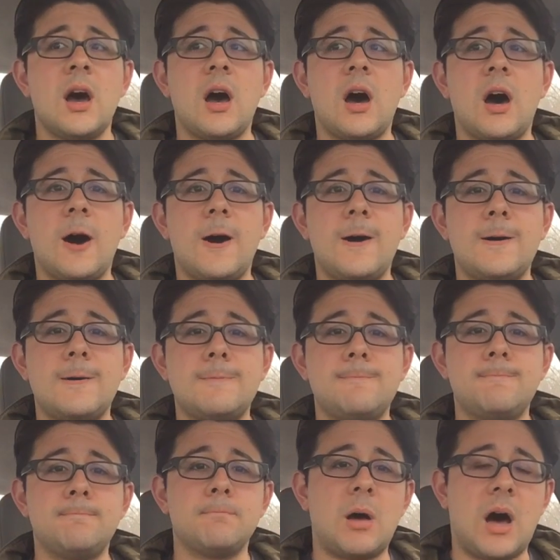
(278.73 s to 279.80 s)

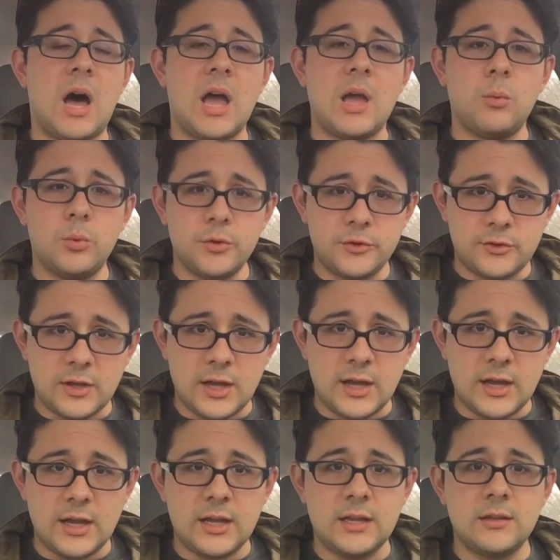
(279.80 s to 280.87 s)
I will
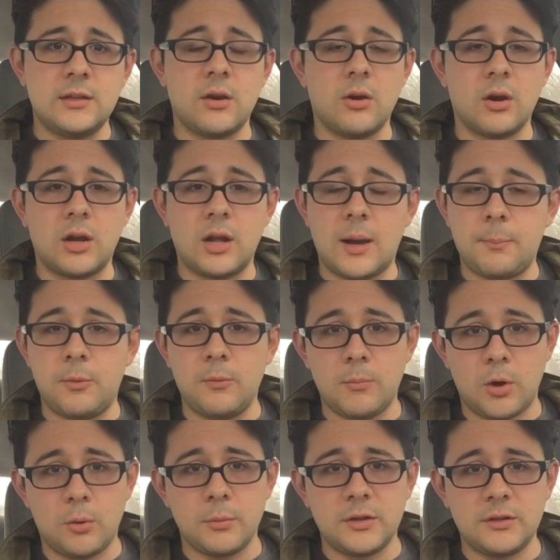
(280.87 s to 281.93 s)
say there are a couple
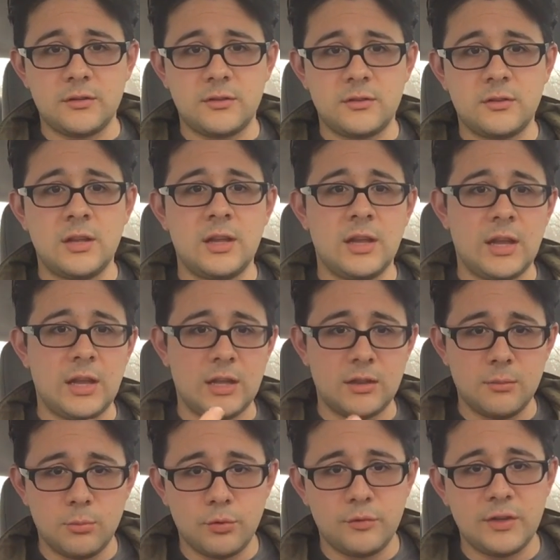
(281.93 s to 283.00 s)
moments in
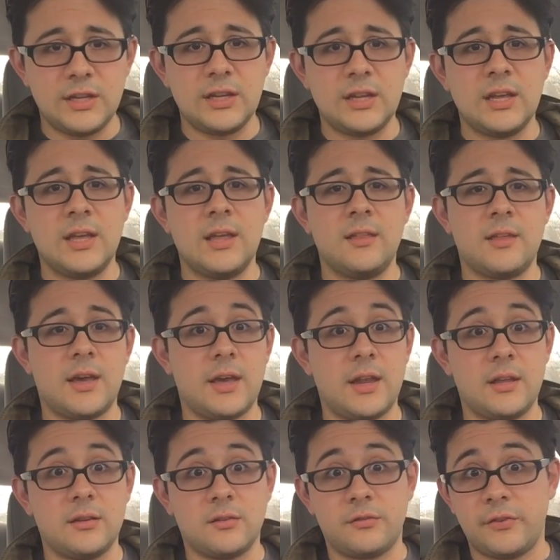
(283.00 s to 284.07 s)
the movie that,
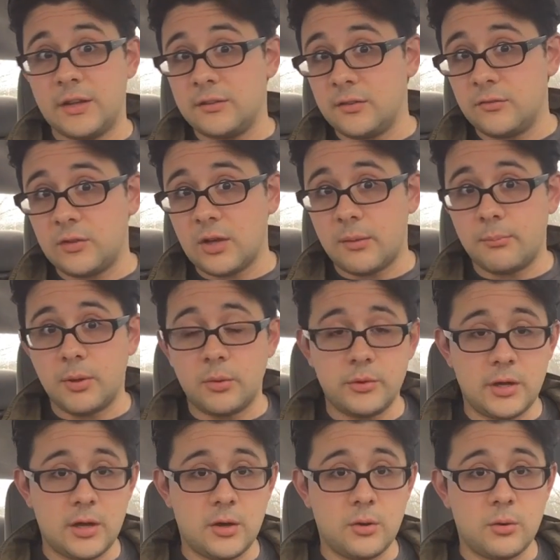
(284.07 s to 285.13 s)
as fans of Dumbo
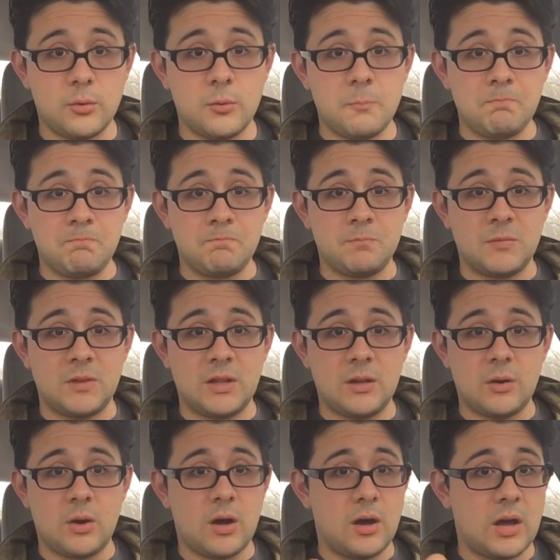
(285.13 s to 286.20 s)
know,
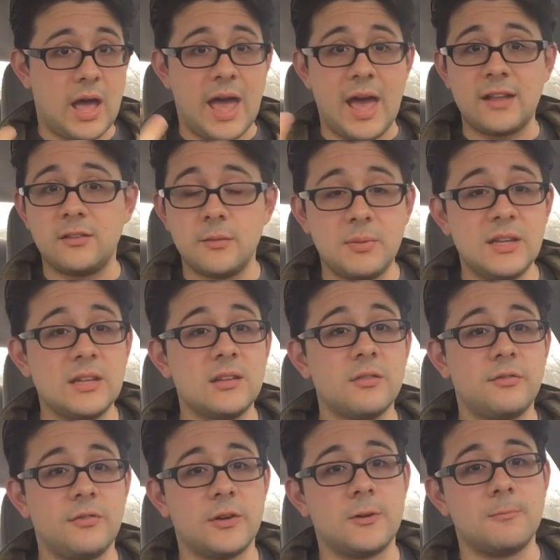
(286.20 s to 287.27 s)
had to be in the
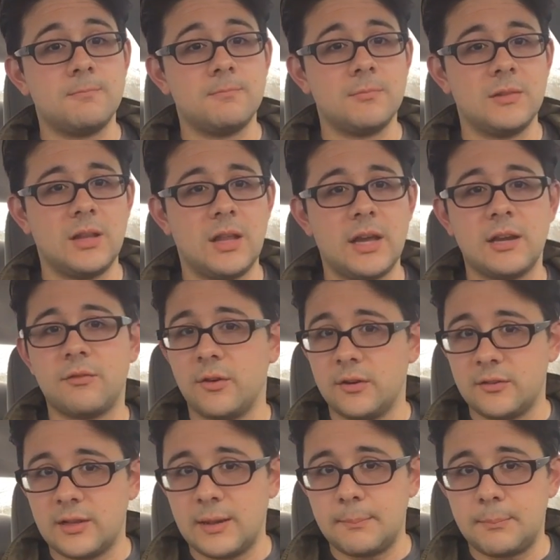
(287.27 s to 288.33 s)
film. Like, for
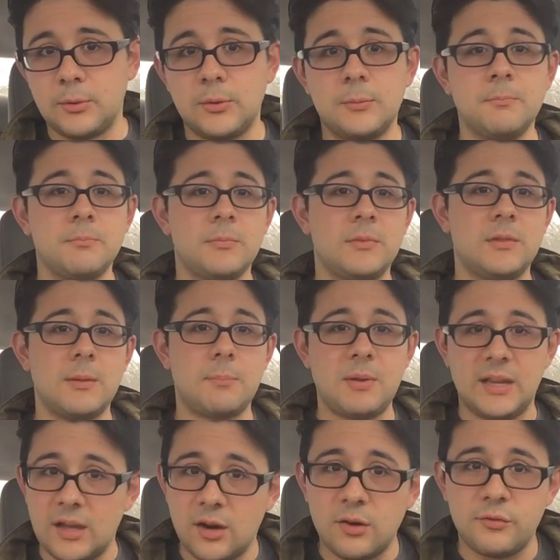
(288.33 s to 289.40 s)
example, the
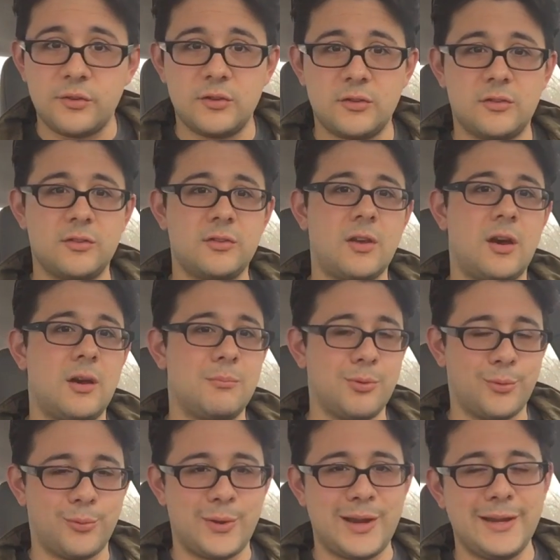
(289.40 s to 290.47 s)
pink elephants on
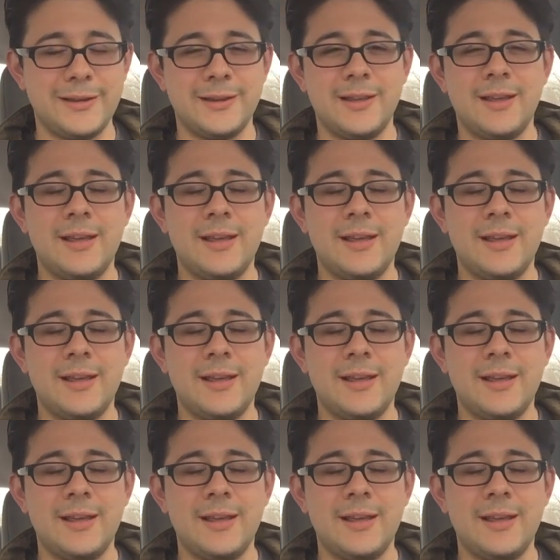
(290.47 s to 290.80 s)
parade.